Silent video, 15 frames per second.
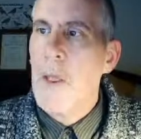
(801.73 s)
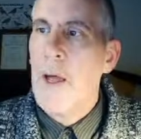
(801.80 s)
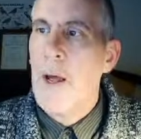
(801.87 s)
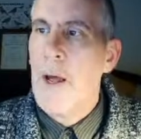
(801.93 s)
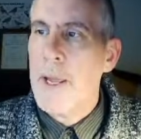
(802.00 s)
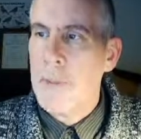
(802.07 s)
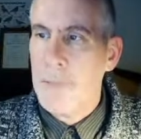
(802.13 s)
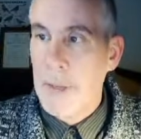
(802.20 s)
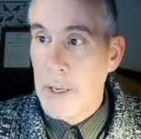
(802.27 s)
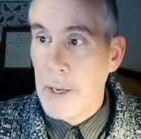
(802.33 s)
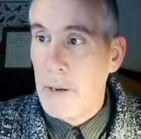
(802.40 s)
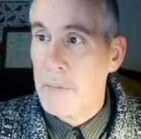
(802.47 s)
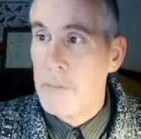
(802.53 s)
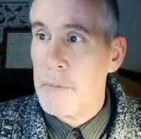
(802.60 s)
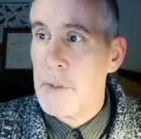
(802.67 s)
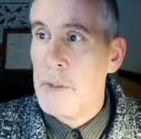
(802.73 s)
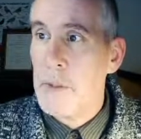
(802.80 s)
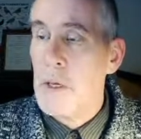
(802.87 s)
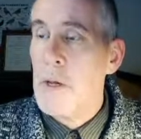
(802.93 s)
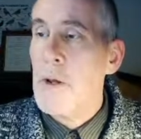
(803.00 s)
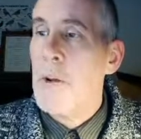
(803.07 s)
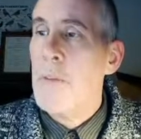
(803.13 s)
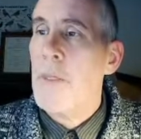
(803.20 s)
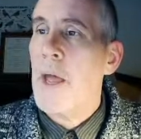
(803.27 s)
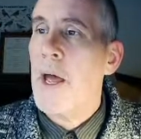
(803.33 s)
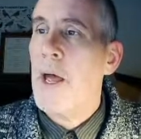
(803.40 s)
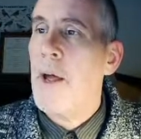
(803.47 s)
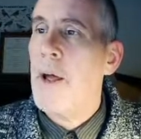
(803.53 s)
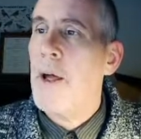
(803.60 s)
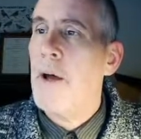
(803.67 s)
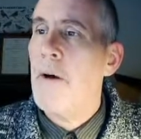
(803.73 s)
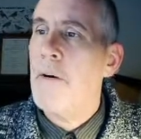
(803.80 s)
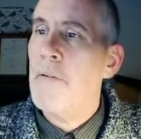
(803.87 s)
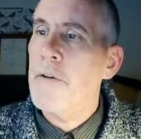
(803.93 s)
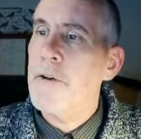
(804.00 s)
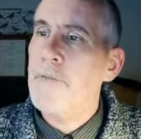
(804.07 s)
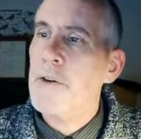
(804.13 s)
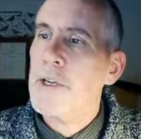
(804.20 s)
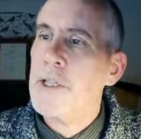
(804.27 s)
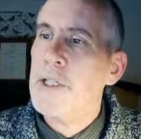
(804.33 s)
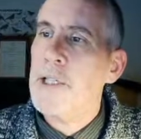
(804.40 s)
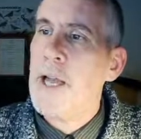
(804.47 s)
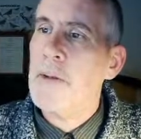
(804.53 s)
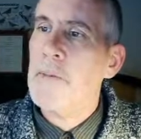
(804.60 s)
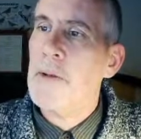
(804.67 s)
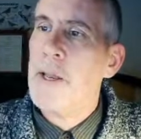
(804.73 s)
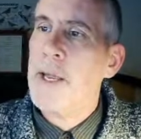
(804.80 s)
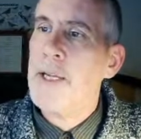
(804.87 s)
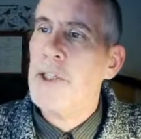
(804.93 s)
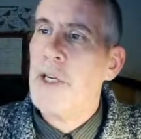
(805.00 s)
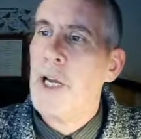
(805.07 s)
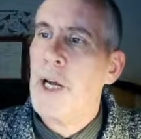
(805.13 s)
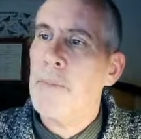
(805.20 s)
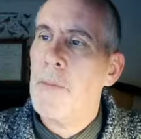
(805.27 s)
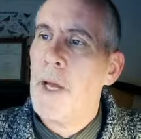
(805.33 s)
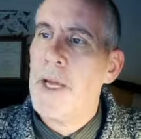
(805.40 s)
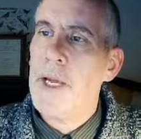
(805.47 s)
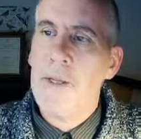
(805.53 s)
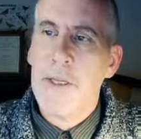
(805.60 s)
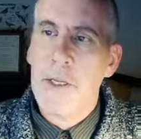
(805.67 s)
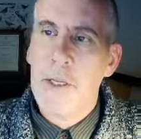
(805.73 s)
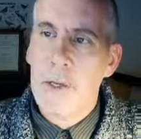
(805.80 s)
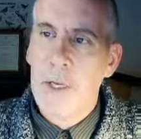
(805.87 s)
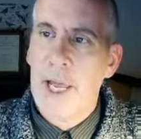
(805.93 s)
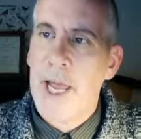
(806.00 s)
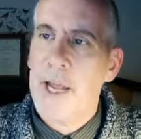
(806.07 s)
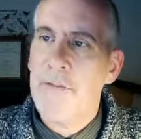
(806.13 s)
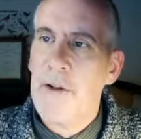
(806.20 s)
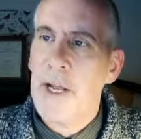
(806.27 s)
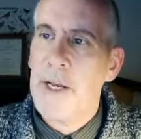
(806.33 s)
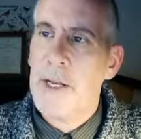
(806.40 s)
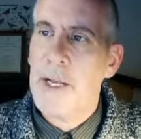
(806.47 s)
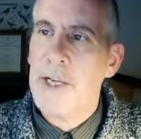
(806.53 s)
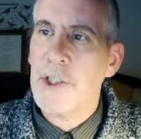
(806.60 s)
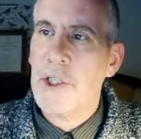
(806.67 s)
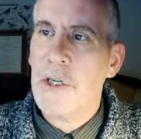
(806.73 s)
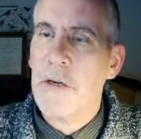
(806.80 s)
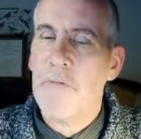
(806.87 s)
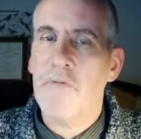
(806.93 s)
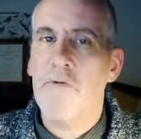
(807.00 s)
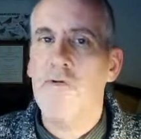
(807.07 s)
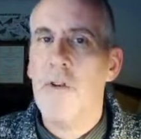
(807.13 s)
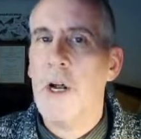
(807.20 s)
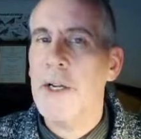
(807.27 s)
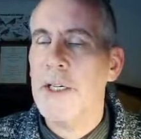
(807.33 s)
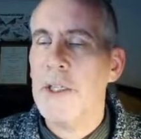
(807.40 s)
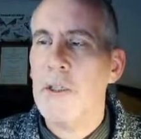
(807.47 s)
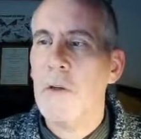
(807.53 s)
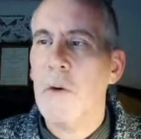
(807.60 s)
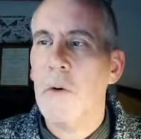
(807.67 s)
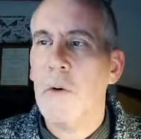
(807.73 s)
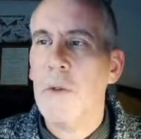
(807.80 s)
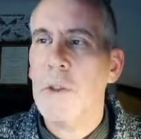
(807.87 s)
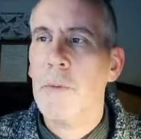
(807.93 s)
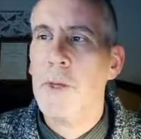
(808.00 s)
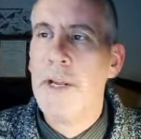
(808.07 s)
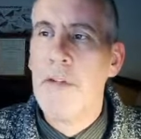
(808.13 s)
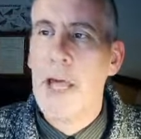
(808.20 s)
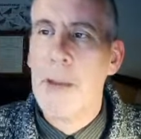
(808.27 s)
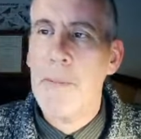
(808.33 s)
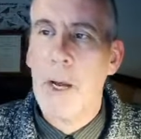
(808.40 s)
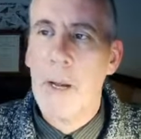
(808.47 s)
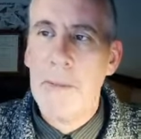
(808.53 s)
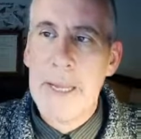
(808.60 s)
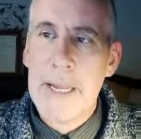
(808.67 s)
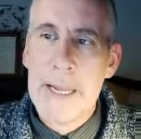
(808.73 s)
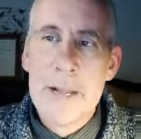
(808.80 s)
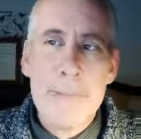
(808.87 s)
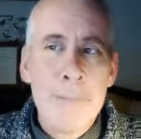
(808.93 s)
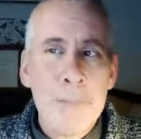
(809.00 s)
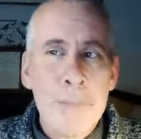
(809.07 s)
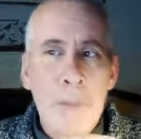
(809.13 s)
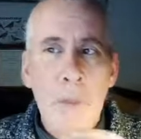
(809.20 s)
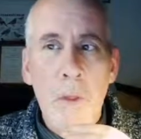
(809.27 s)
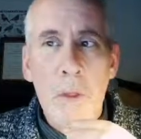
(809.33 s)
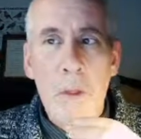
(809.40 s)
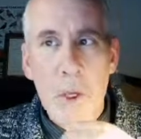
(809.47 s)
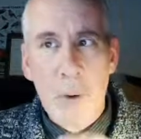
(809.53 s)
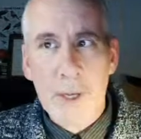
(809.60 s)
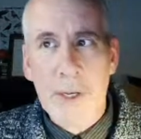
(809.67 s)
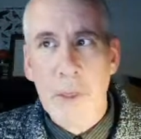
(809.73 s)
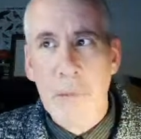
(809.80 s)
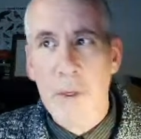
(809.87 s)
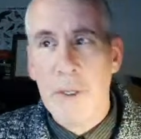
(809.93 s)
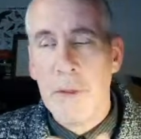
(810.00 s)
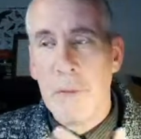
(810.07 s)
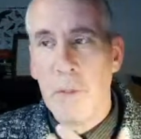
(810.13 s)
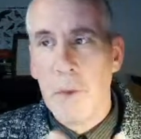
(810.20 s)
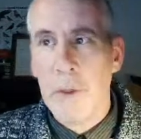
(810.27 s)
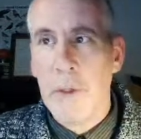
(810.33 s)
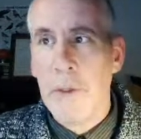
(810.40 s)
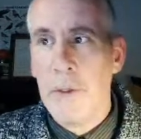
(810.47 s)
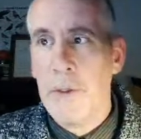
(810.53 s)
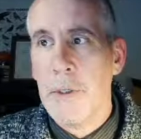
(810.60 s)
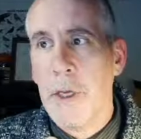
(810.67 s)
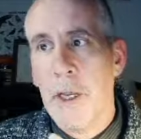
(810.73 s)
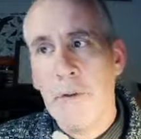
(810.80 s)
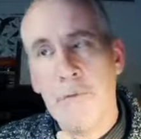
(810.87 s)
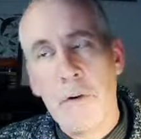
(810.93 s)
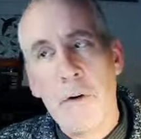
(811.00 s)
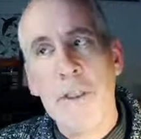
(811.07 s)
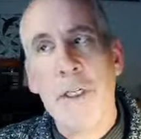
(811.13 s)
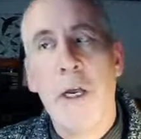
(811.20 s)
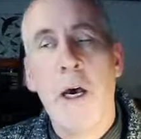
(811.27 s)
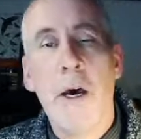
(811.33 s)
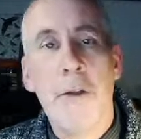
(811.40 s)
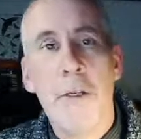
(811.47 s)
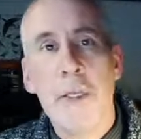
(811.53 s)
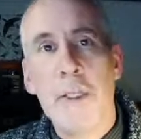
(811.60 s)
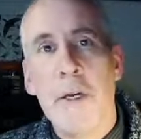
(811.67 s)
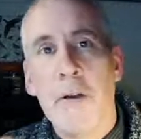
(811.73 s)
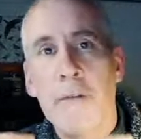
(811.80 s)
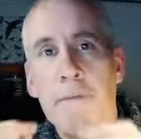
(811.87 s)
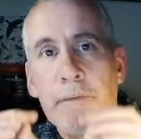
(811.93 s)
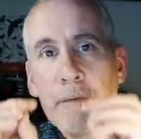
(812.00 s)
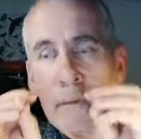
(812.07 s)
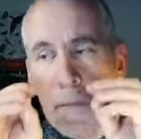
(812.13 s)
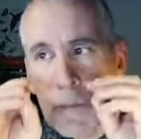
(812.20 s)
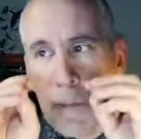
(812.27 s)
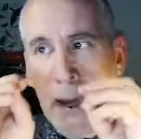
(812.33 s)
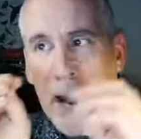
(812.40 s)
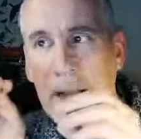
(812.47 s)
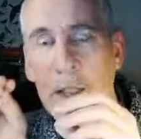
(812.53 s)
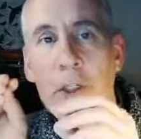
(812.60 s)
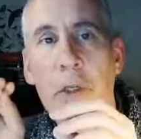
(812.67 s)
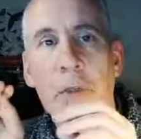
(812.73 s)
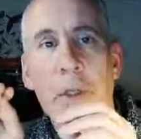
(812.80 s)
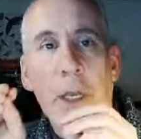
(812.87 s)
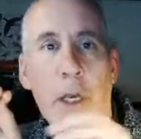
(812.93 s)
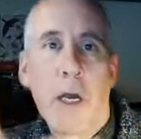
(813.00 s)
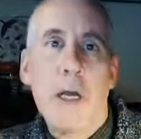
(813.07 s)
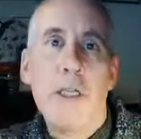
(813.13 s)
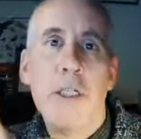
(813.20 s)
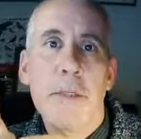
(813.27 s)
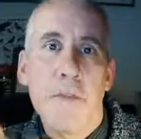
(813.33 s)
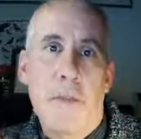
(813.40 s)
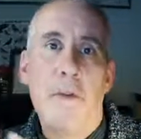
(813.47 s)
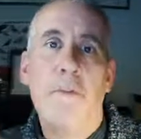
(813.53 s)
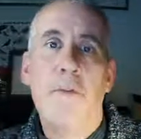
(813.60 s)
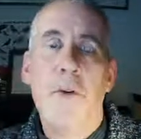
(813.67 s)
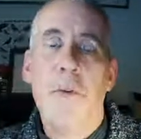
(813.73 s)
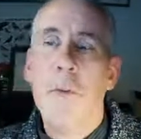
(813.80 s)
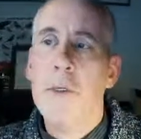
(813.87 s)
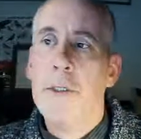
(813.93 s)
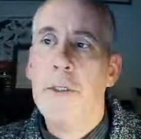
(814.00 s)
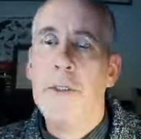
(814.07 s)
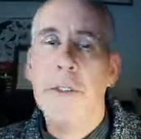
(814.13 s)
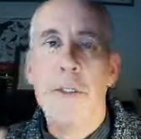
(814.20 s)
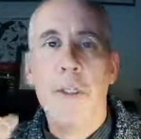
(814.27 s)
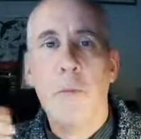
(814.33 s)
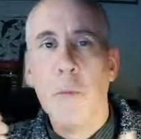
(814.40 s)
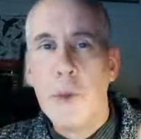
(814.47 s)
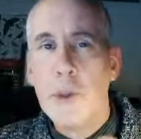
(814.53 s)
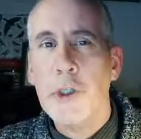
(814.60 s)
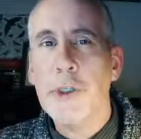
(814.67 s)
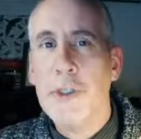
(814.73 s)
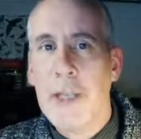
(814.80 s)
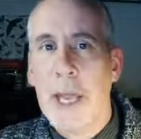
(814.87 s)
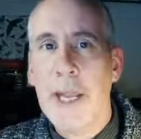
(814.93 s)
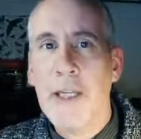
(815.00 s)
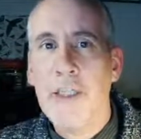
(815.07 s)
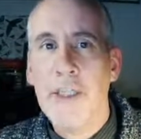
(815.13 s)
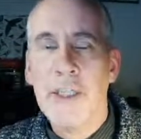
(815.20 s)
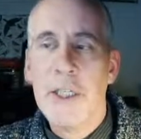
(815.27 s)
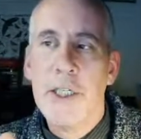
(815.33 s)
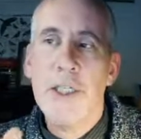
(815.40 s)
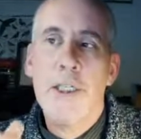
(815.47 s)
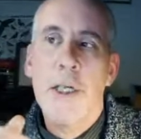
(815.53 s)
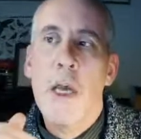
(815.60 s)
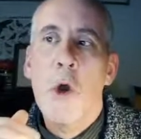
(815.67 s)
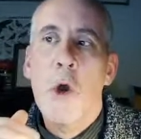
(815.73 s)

uh, it becomes. Uh, if you just let nature come in the UK, if you let nature run its course, whatever that might be, you end up with the woodland, and a forest garden is kind of balanced on the cusp of the woodland. It's a woodland edge, and this is